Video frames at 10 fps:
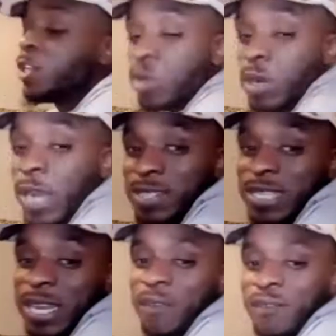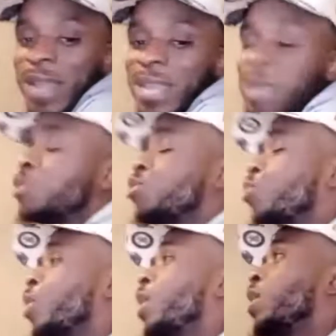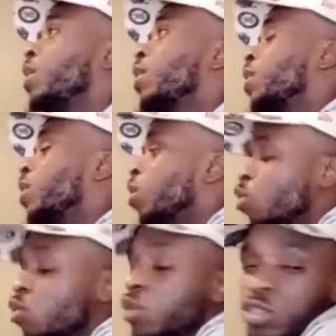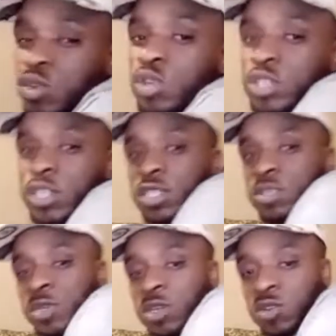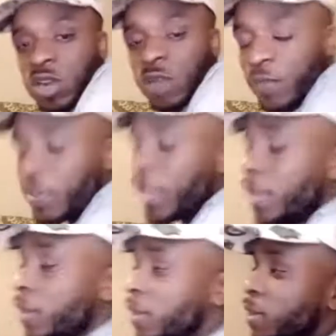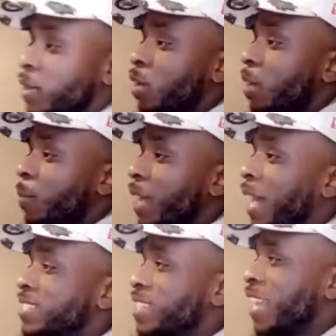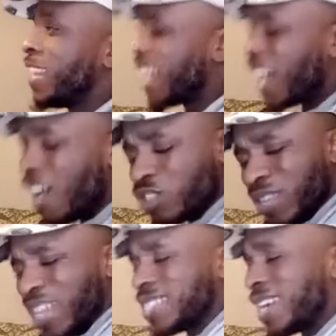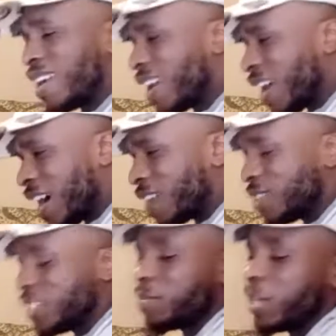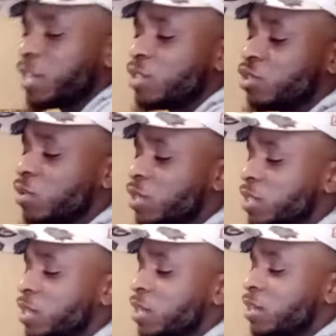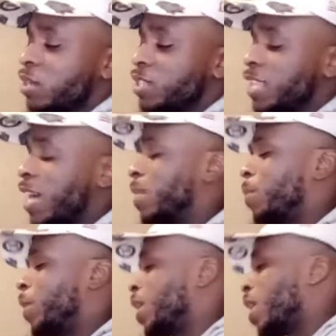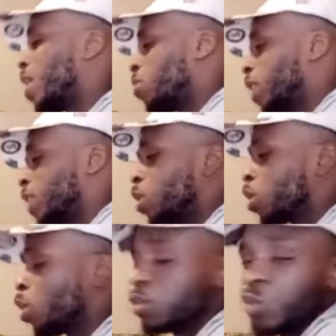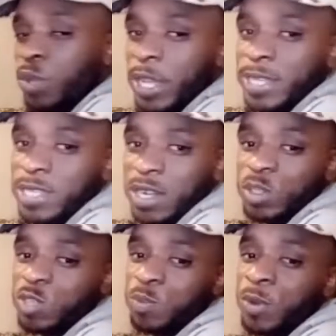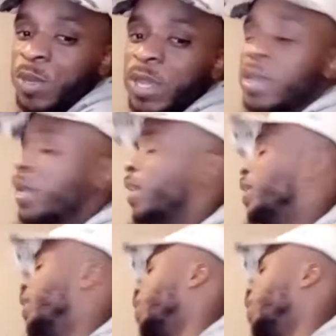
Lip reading: going to have to take a fight in between Ugas or a Turnsburg Crawford fight. You know what I mean? I also think it's all how all these mandatories are starting to be called. Like the closer we get to undisputed in the